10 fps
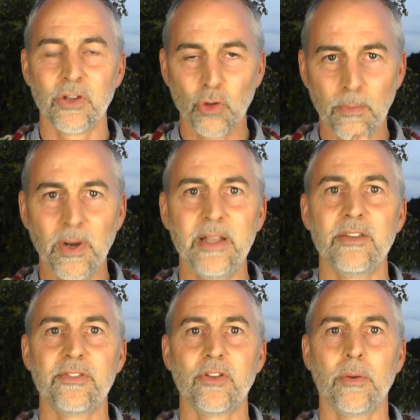your mind
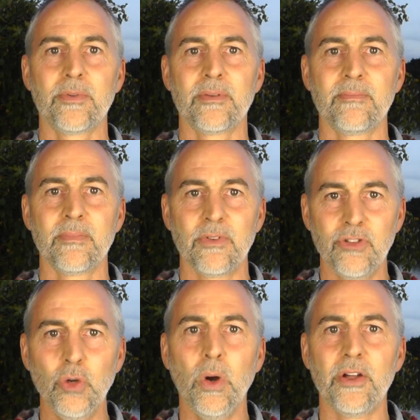has stopped.
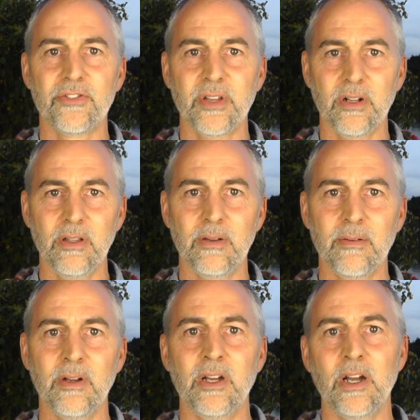You are still.
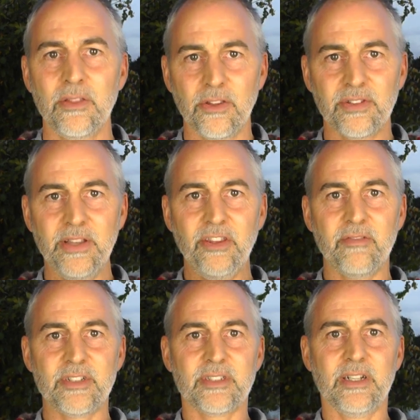The
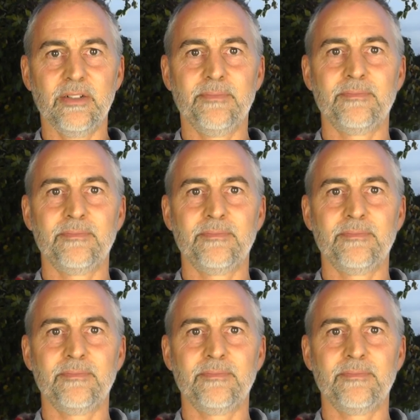centre is still.